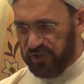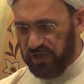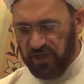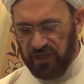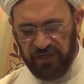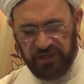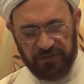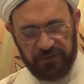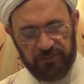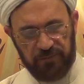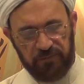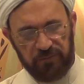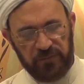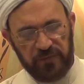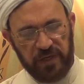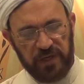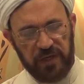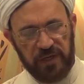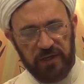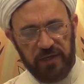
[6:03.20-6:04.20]
color.
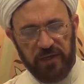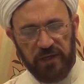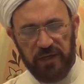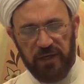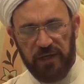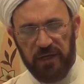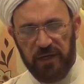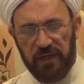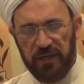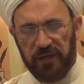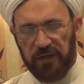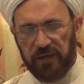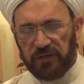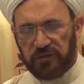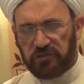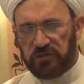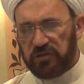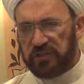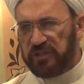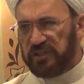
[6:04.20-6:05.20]

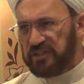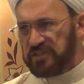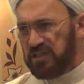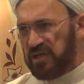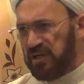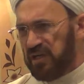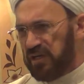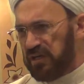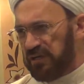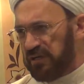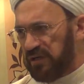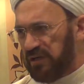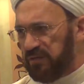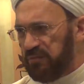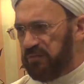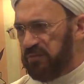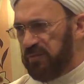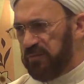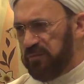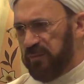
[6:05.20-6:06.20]
So these are
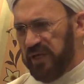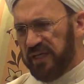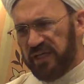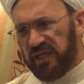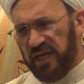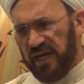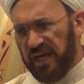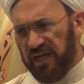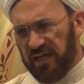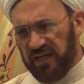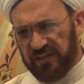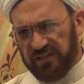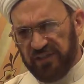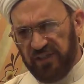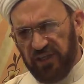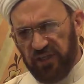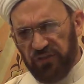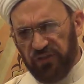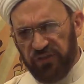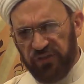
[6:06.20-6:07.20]
many
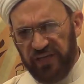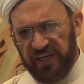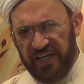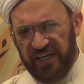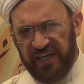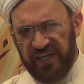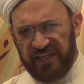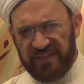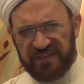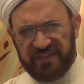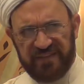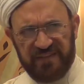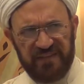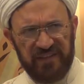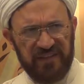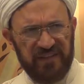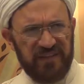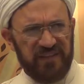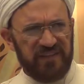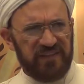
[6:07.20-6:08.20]
ahadith that
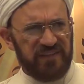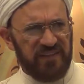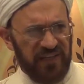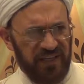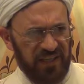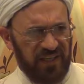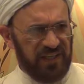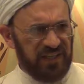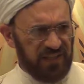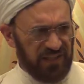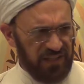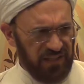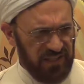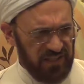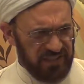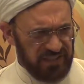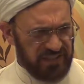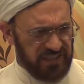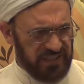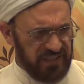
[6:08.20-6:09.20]
telling
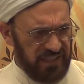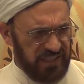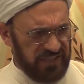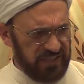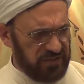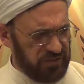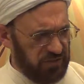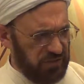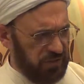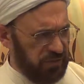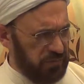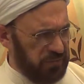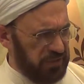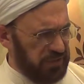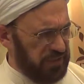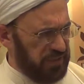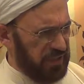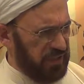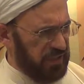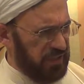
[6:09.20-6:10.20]
us that it's going to be
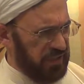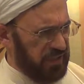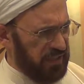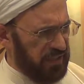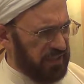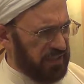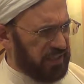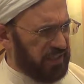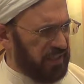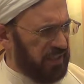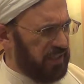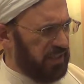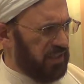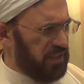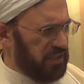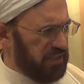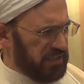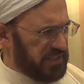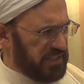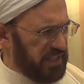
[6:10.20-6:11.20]
really a
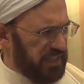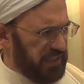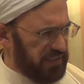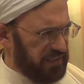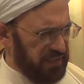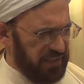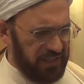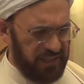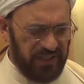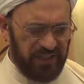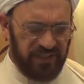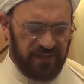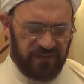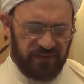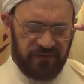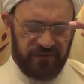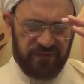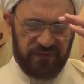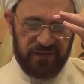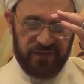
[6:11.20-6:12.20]
chaos at the
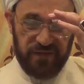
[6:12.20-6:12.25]
end